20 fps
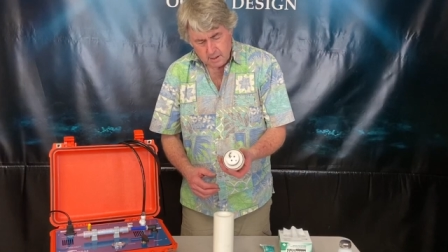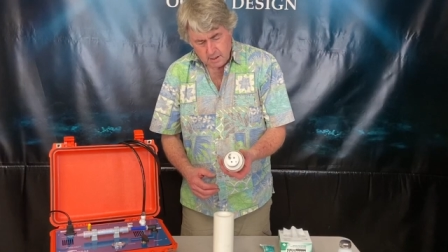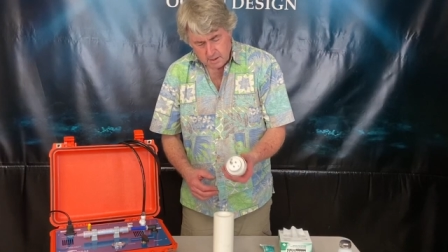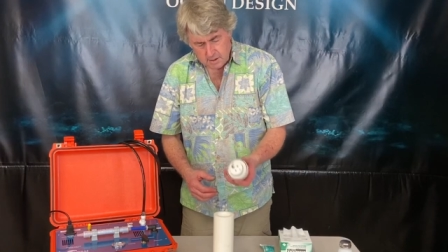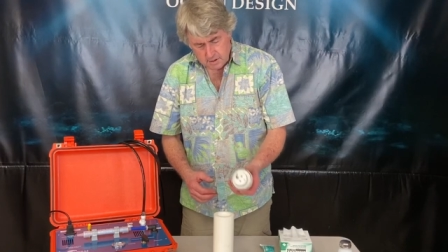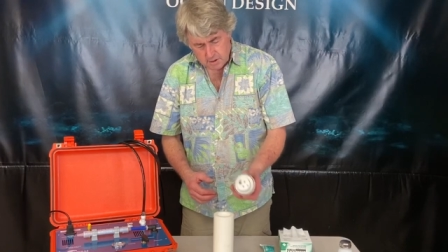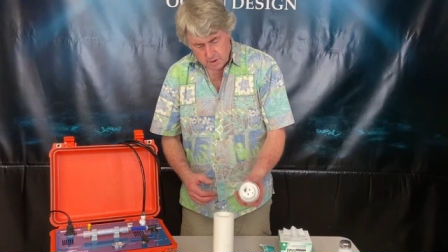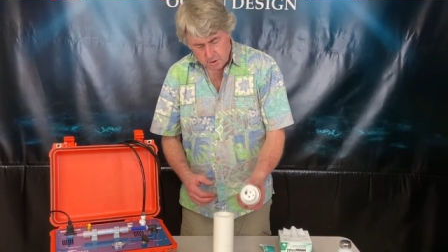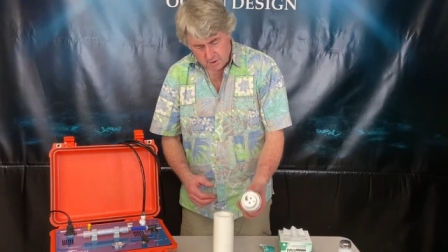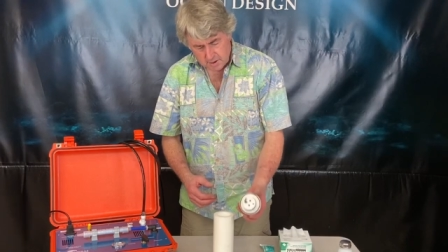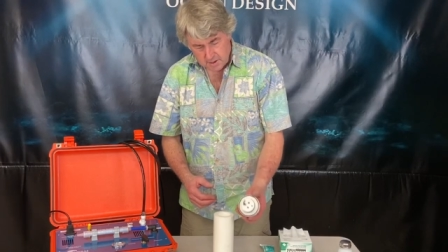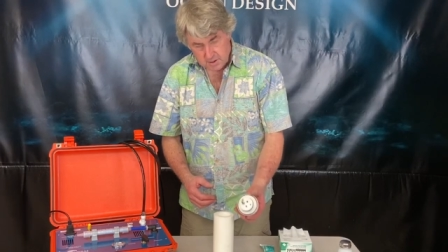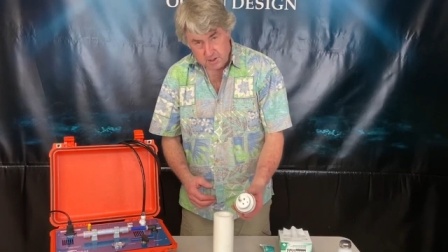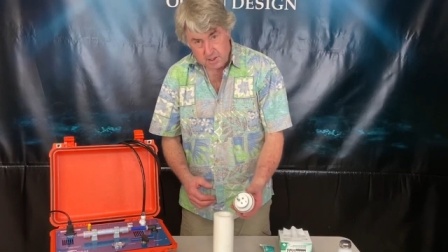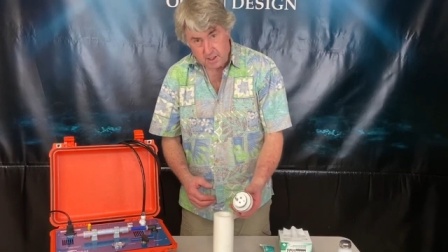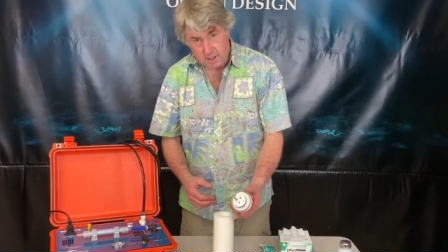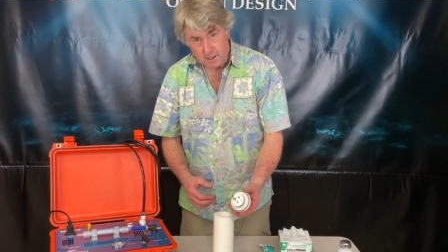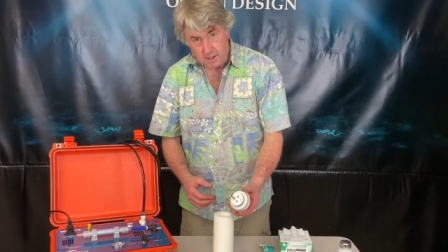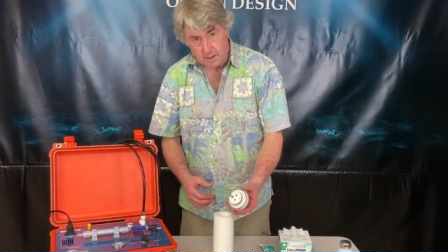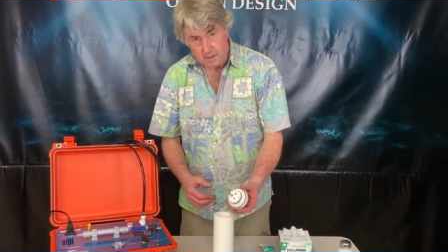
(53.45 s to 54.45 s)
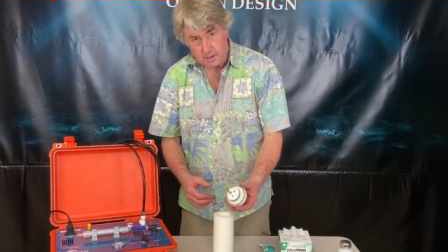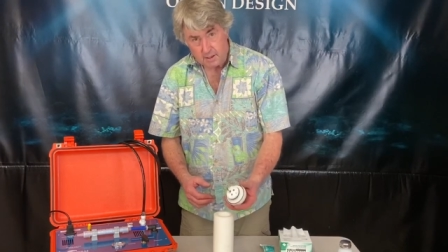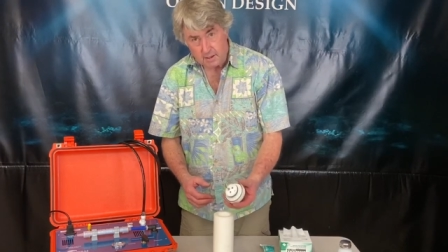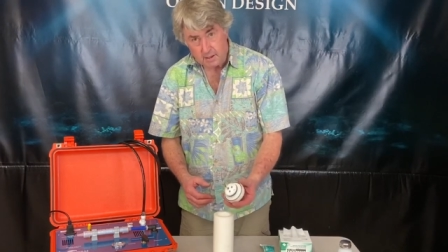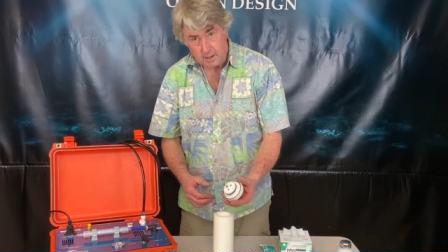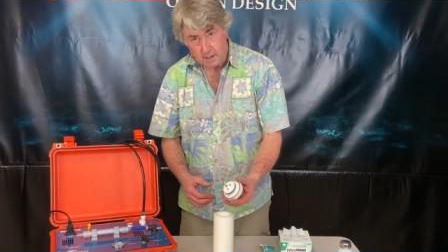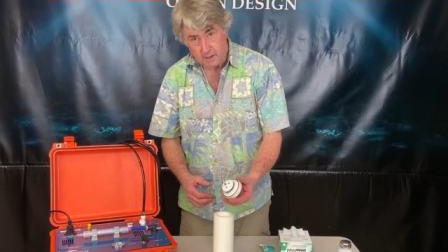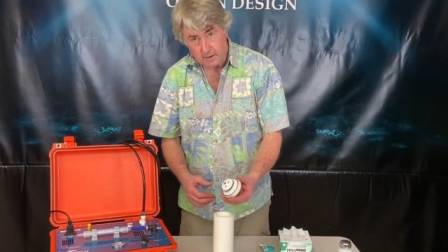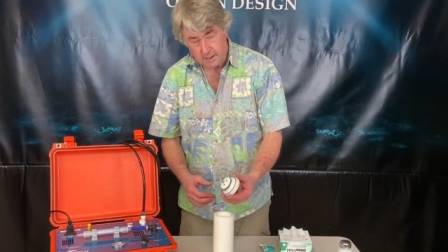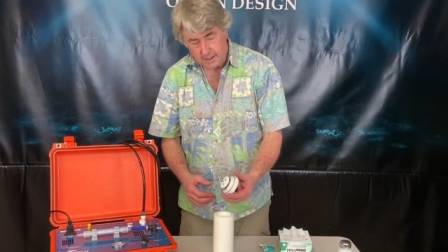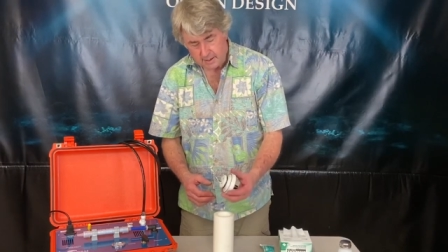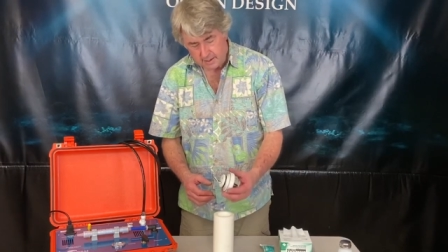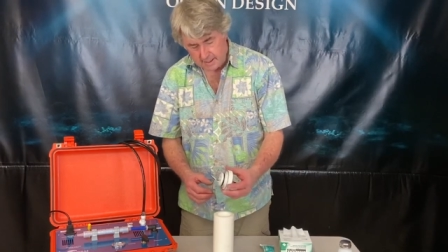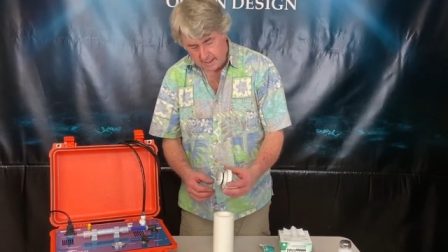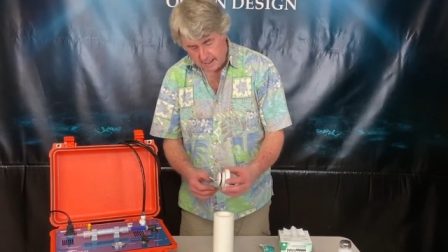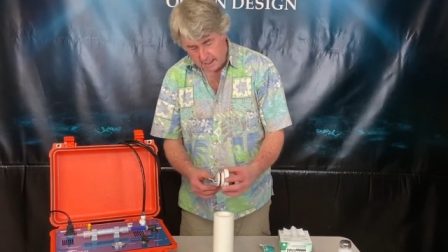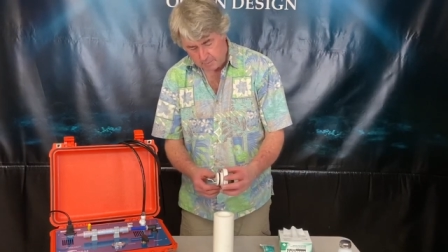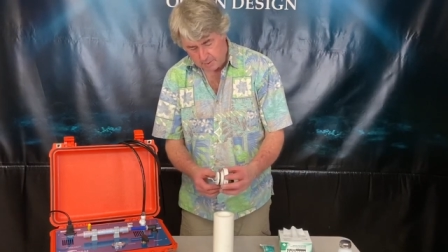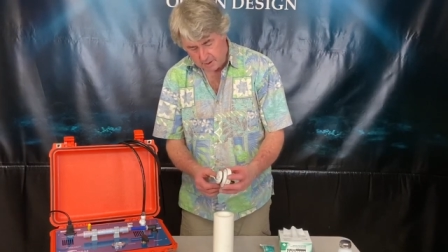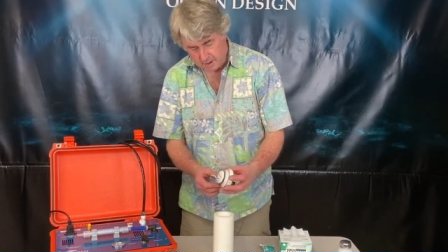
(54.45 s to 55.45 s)
So you can see our end
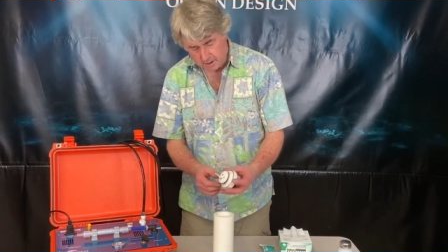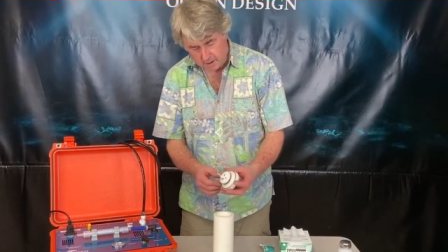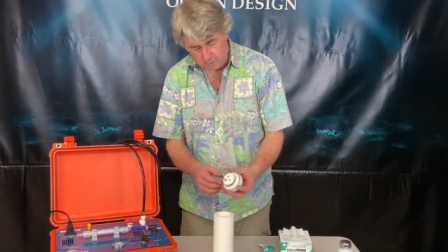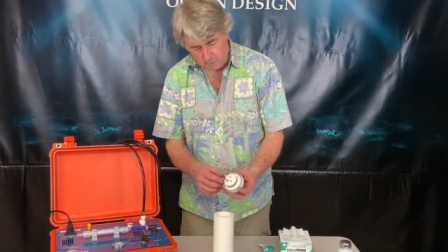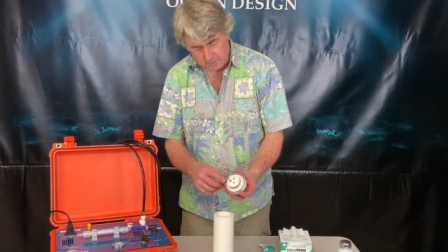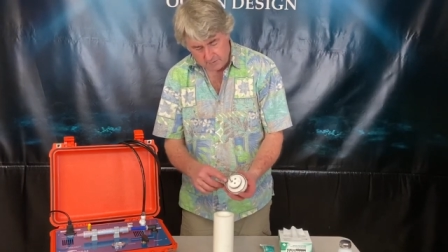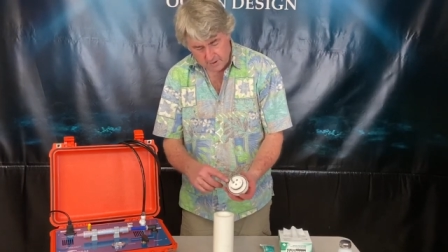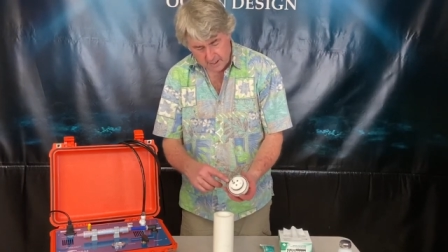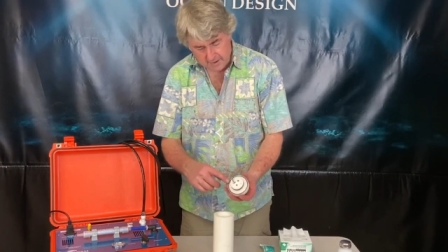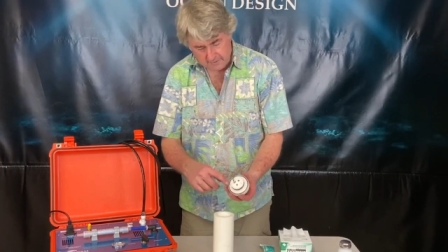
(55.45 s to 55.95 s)
cap here. We've got a